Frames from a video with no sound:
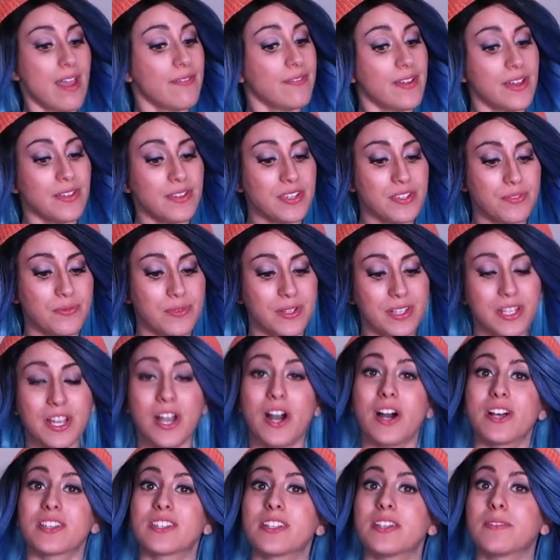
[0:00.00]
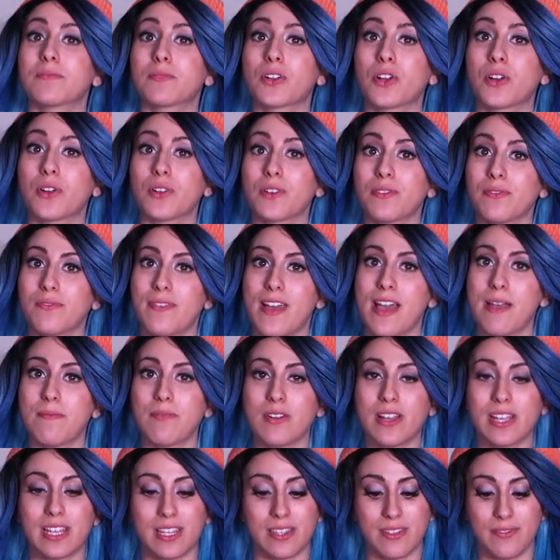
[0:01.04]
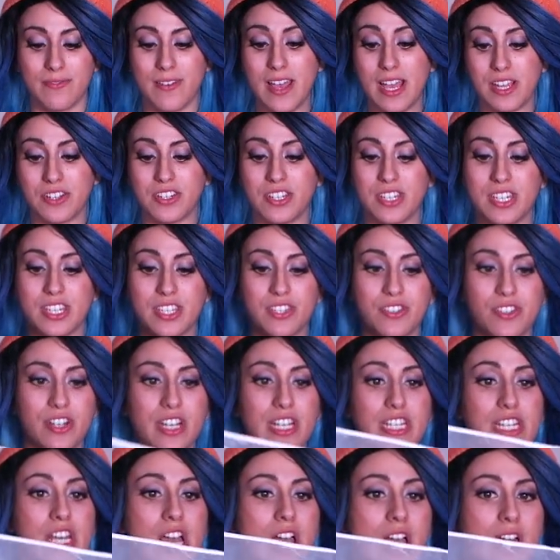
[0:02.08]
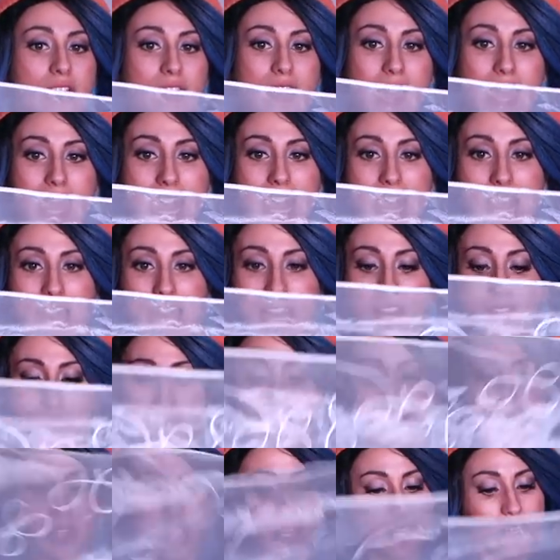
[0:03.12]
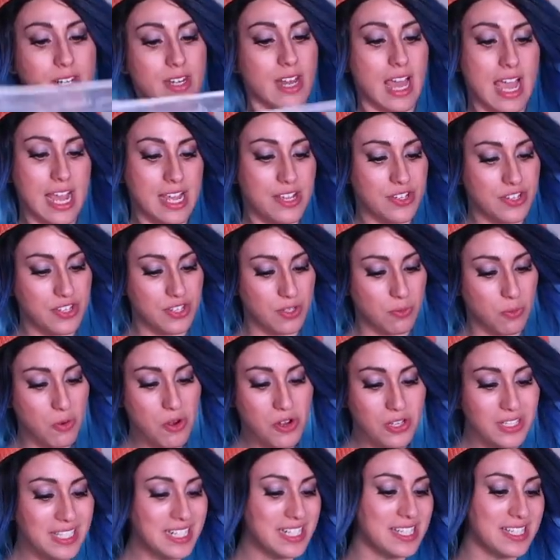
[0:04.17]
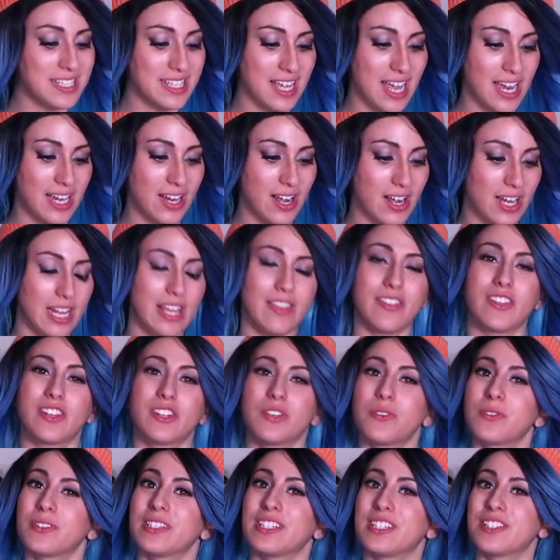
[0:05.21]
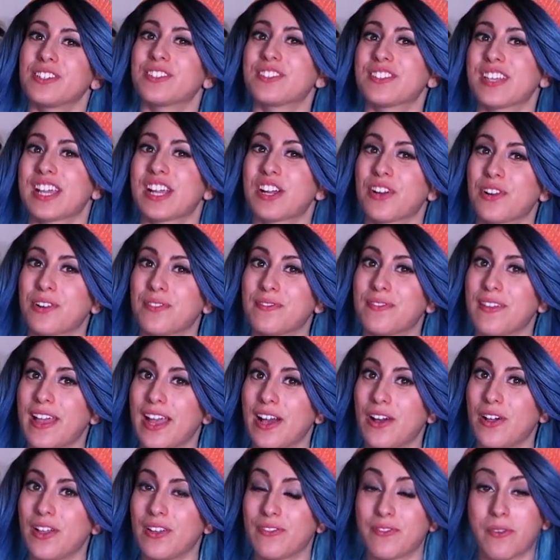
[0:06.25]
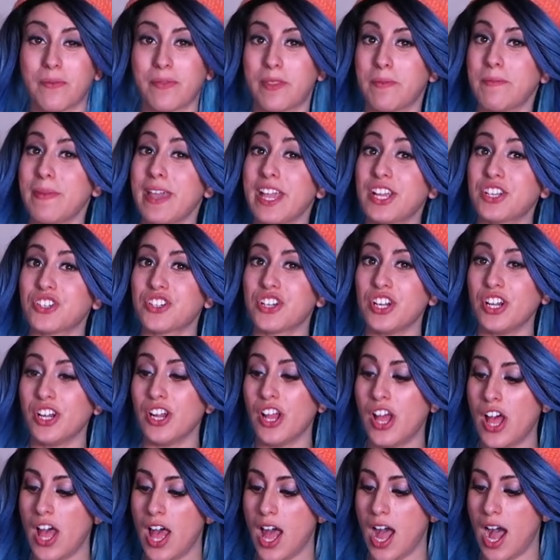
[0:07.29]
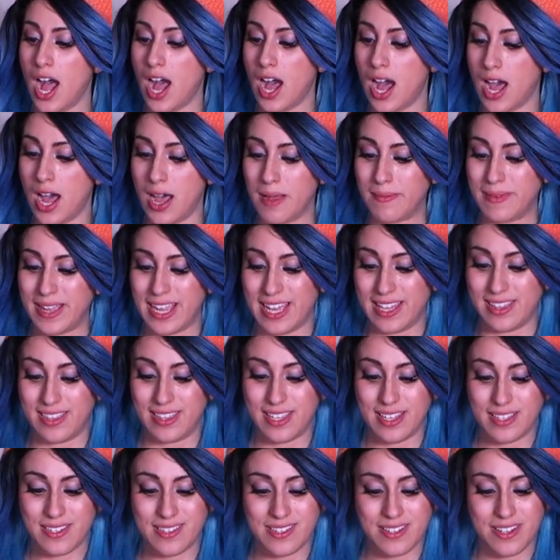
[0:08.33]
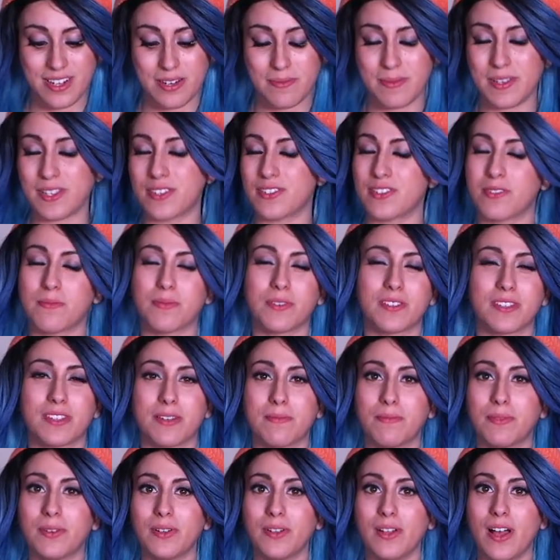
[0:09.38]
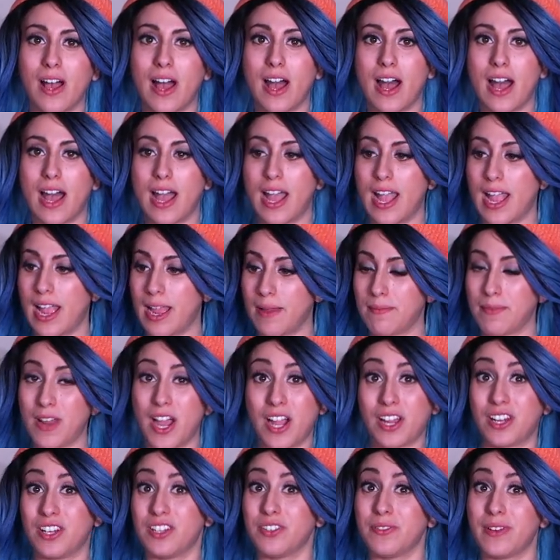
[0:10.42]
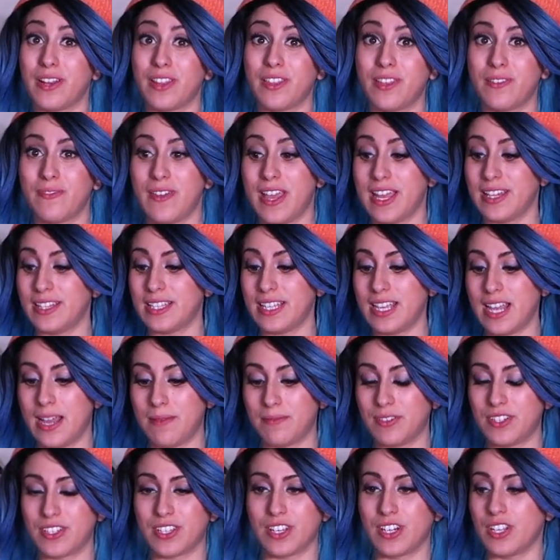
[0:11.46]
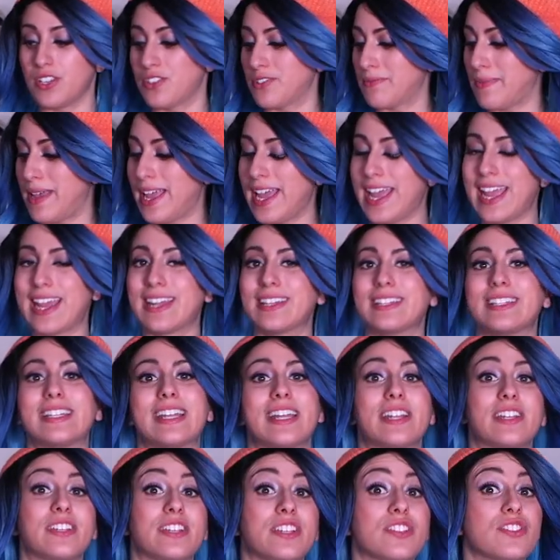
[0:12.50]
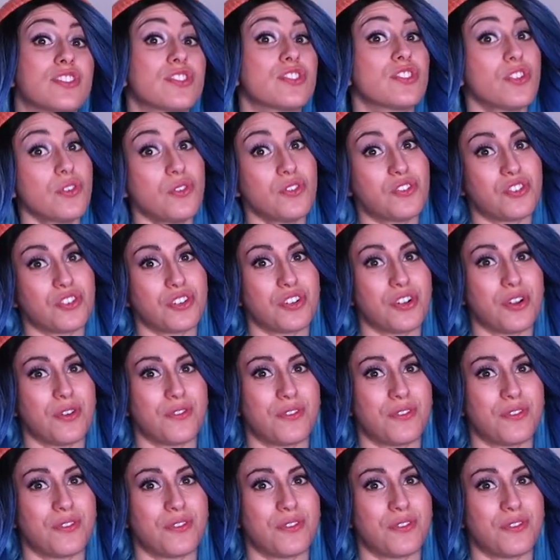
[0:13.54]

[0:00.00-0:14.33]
I found this really awesome curtain fabric in the fashion district that had a really nice swirly design on it that totally looks like her veil from the picture. Um, and this is gonna be super simple. I am not gonna do anything fancy. I'm just gonna use my handy dandy serger